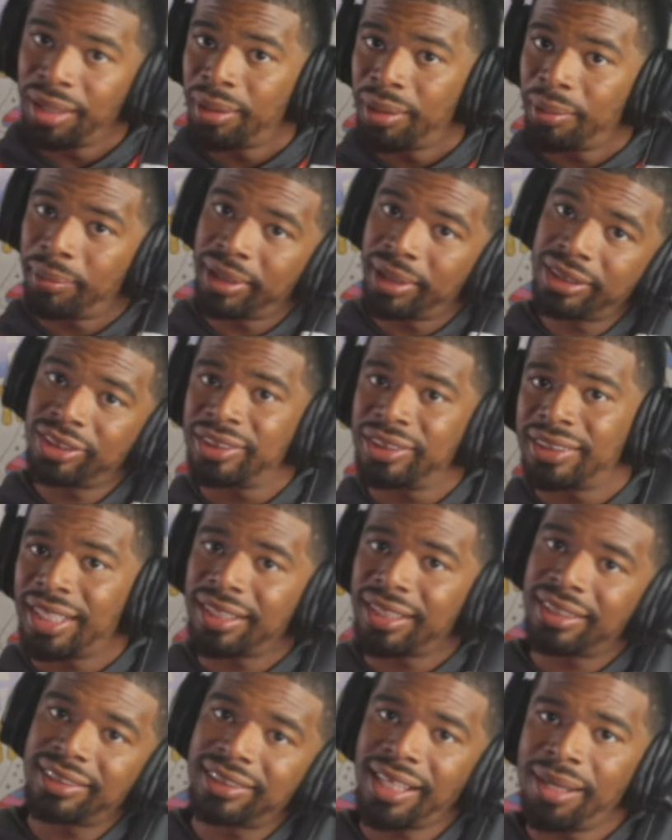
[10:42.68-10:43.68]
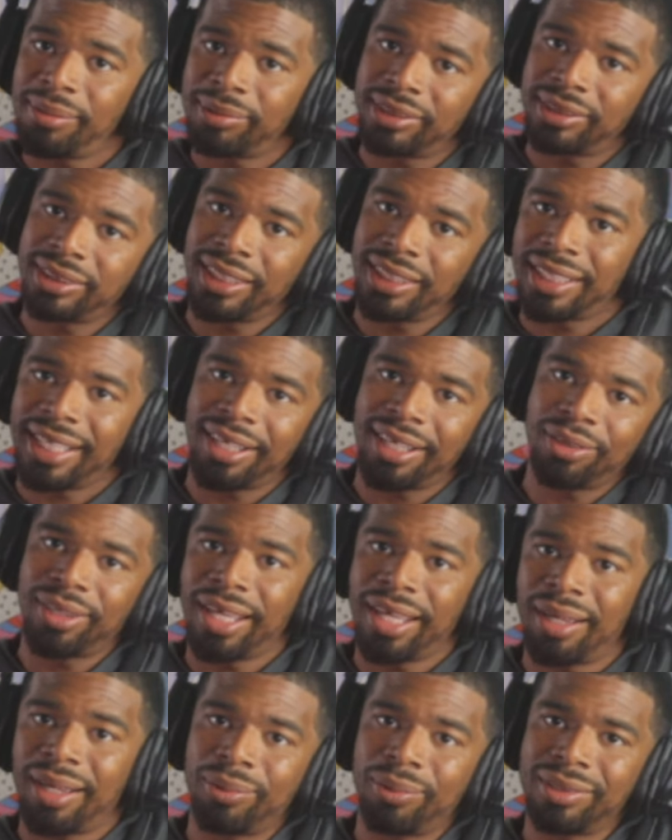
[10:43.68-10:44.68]
make sure you take the time to check out
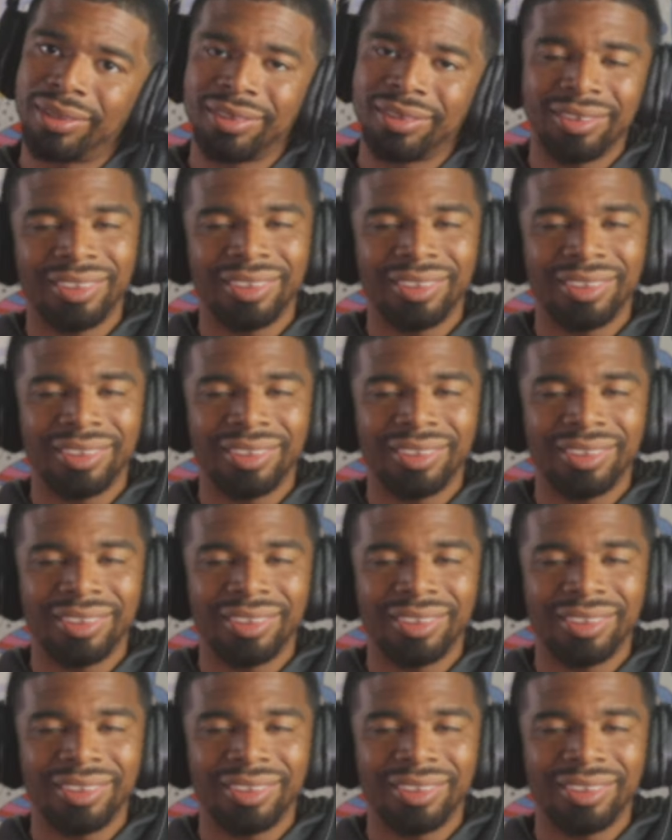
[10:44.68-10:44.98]
that one.